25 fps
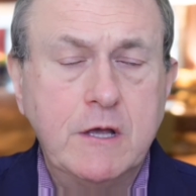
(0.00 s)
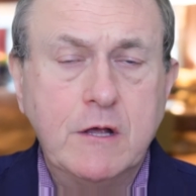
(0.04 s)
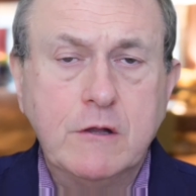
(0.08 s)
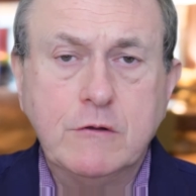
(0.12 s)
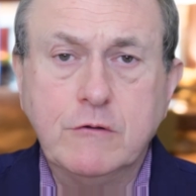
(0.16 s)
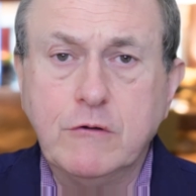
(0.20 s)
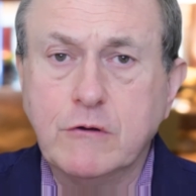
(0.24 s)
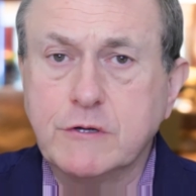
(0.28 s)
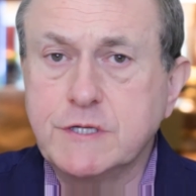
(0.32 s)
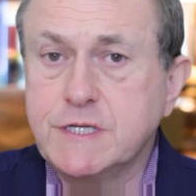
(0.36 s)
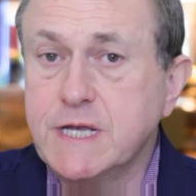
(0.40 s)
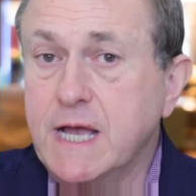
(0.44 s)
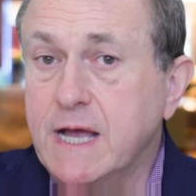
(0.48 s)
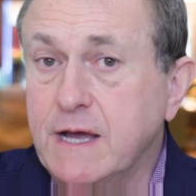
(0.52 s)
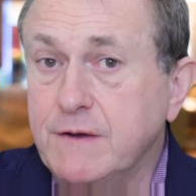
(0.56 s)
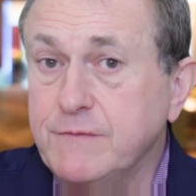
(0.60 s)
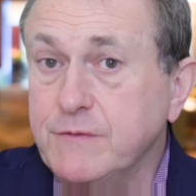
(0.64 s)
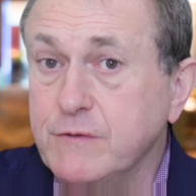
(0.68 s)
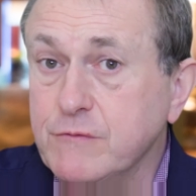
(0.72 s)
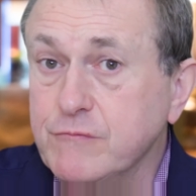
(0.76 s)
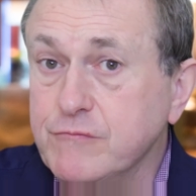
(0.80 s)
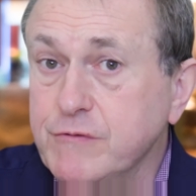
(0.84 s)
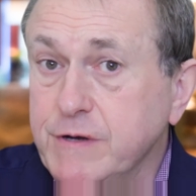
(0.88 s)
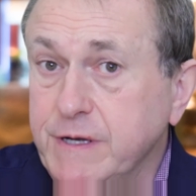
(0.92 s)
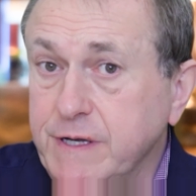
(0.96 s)
Look to have
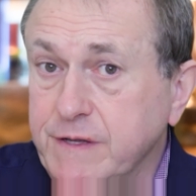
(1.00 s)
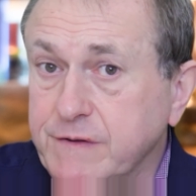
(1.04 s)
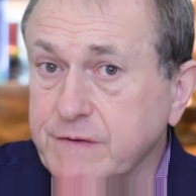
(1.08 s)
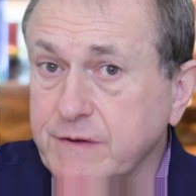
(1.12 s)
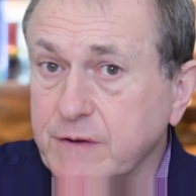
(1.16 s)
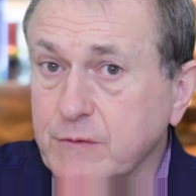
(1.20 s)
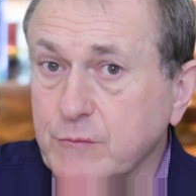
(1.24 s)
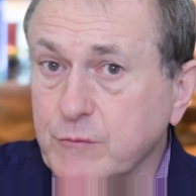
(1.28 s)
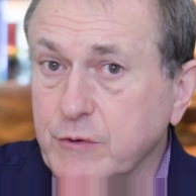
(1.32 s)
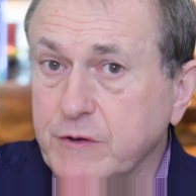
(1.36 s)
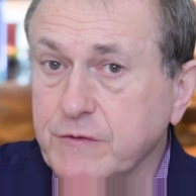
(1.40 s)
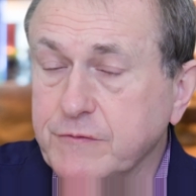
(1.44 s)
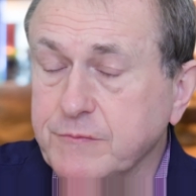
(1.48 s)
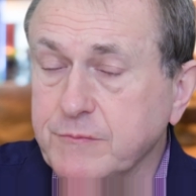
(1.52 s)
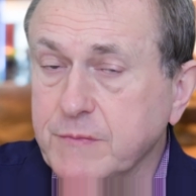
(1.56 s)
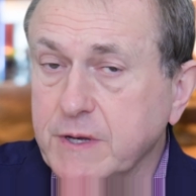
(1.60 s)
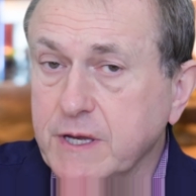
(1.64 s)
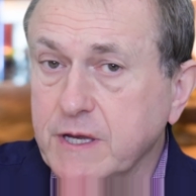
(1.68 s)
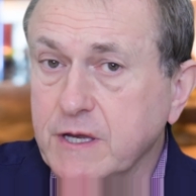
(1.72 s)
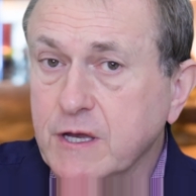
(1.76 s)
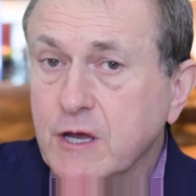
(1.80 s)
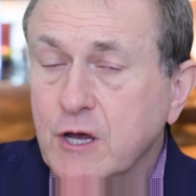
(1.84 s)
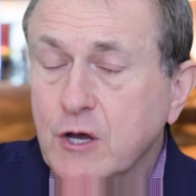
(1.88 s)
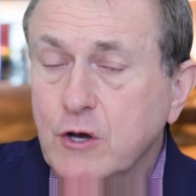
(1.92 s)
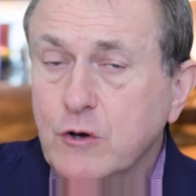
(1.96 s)
a reading with
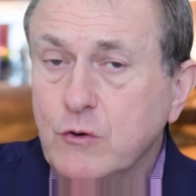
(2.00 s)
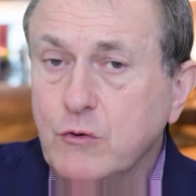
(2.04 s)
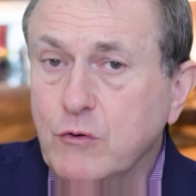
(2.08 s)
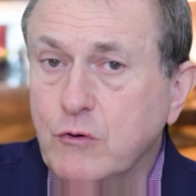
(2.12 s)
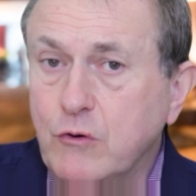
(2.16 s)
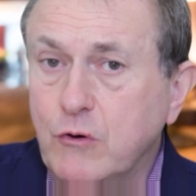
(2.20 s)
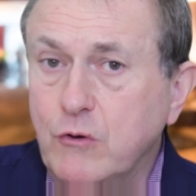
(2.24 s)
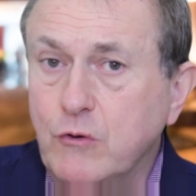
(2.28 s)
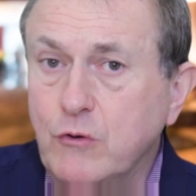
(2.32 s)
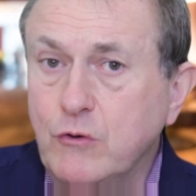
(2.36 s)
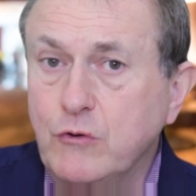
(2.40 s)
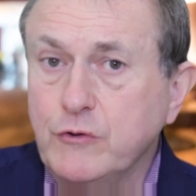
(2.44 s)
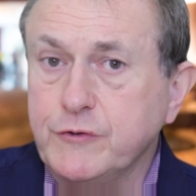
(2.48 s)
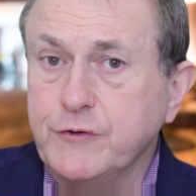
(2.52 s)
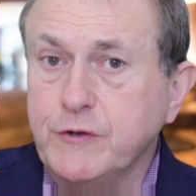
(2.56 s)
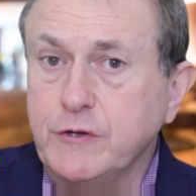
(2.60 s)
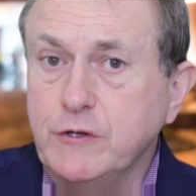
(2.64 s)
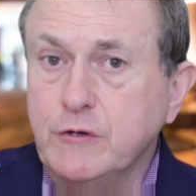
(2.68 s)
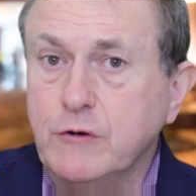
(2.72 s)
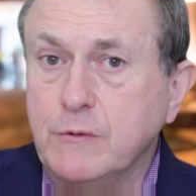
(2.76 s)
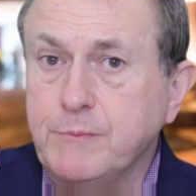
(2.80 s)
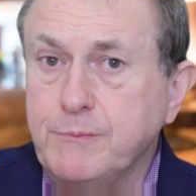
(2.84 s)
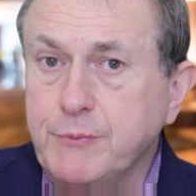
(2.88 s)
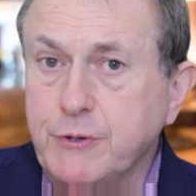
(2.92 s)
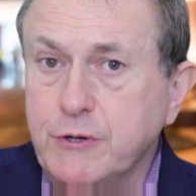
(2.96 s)
me or order
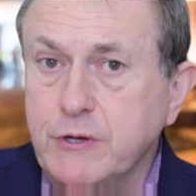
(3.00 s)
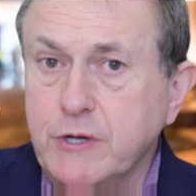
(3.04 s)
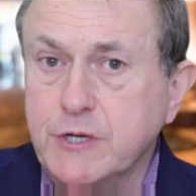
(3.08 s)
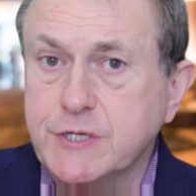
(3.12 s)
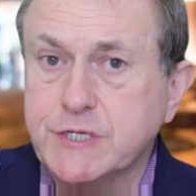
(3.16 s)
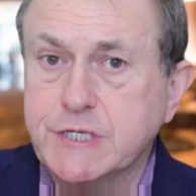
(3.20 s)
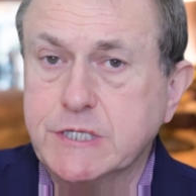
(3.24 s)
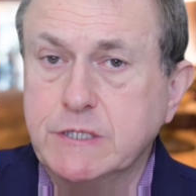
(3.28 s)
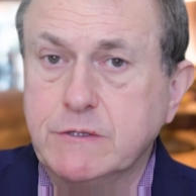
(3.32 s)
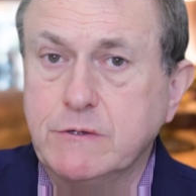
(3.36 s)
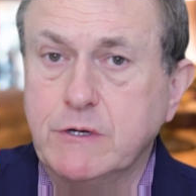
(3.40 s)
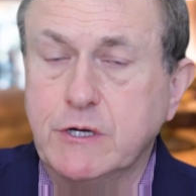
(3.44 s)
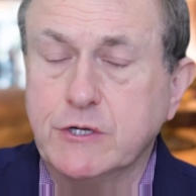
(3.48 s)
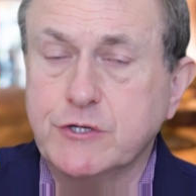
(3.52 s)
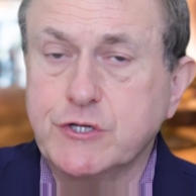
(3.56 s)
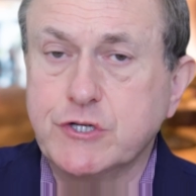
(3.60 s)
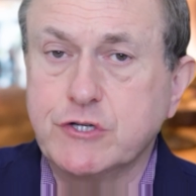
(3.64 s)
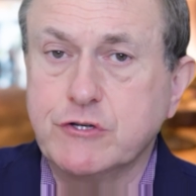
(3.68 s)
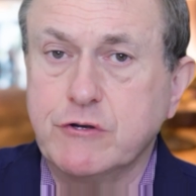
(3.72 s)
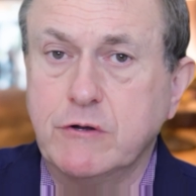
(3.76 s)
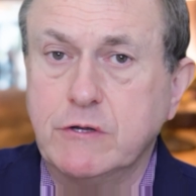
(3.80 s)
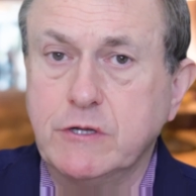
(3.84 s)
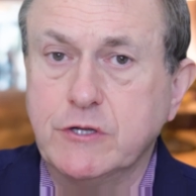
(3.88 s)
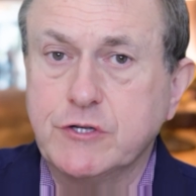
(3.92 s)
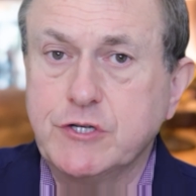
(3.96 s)
your personal
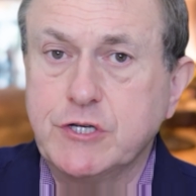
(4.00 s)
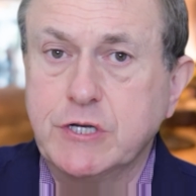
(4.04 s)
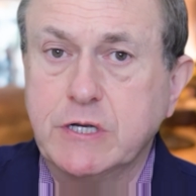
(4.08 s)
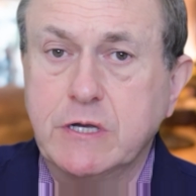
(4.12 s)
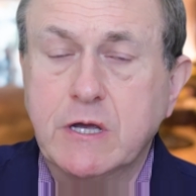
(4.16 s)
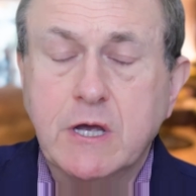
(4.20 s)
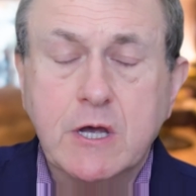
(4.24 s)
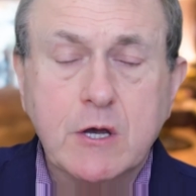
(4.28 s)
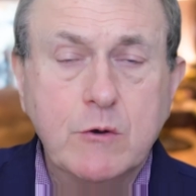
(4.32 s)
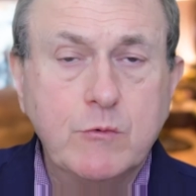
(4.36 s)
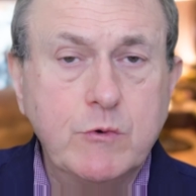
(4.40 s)
astrology,